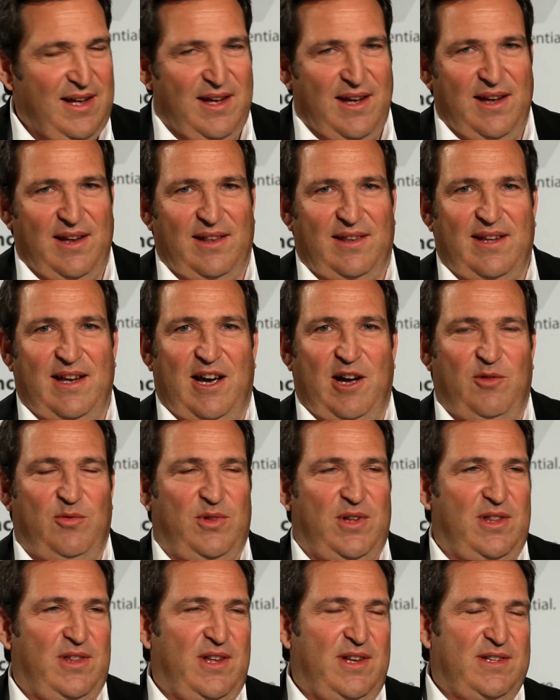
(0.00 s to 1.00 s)
in town,
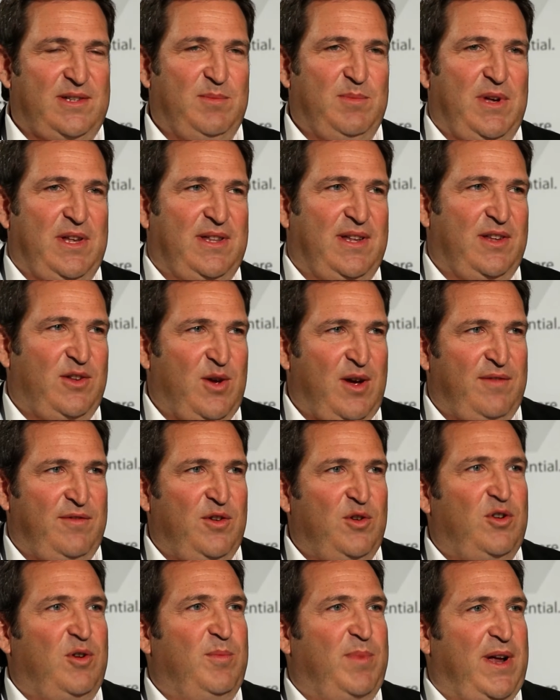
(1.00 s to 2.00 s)
that doesn't mean that you have
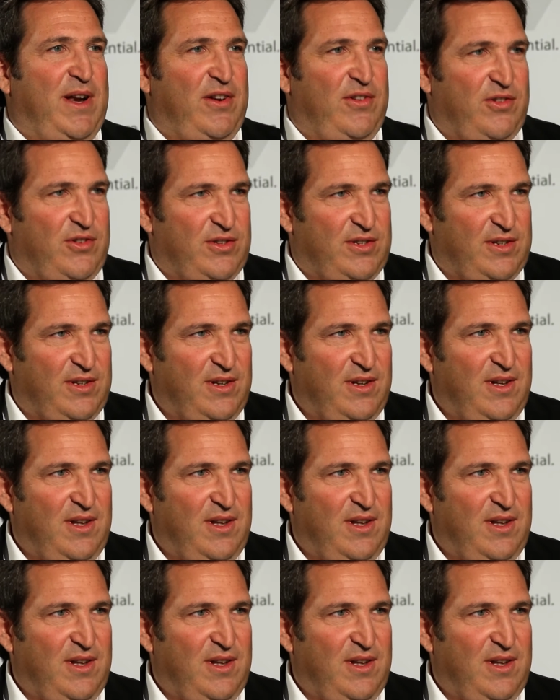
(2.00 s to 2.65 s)
no competitors.